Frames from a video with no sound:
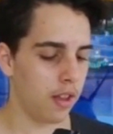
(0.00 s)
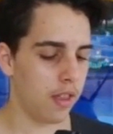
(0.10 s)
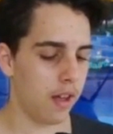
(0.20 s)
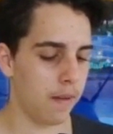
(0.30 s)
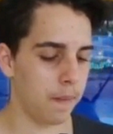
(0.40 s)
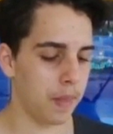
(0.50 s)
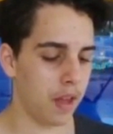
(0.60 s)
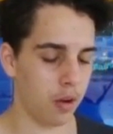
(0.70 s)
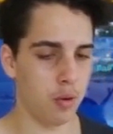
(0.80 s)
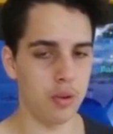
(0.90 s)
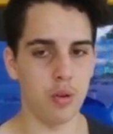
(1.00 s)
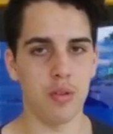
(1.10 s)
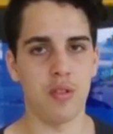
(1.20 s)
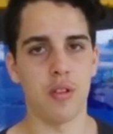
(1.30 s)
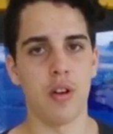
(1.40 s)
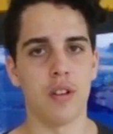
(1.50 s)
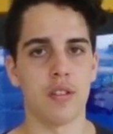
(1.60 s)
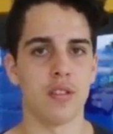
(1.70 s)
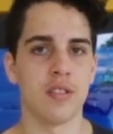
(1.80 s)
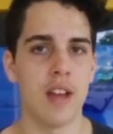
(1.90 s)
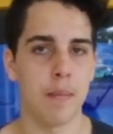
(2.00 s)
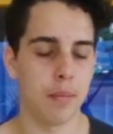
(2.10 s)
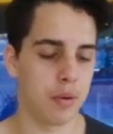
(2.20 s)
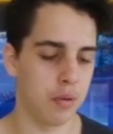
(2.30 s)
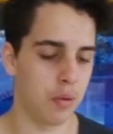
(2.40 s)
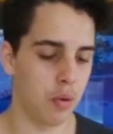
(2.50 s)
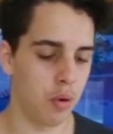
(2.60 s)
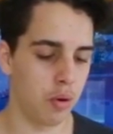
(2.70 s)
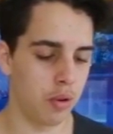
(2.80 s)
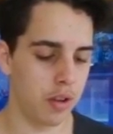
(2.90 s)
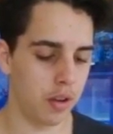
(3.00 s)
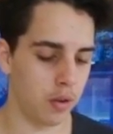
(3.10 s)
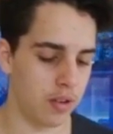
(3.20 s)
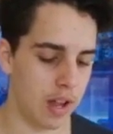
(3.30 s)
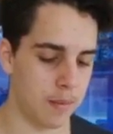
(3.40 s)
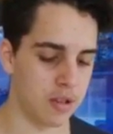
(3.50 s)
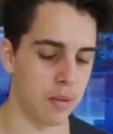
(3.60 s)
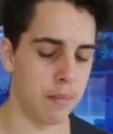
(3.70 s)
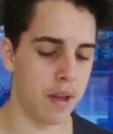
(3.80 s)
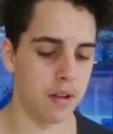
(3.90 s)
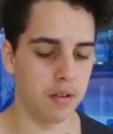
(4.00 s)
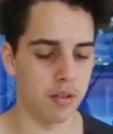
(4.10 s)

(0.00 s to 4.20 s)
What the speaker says: that could cause your line to snap, or it could damage the mount.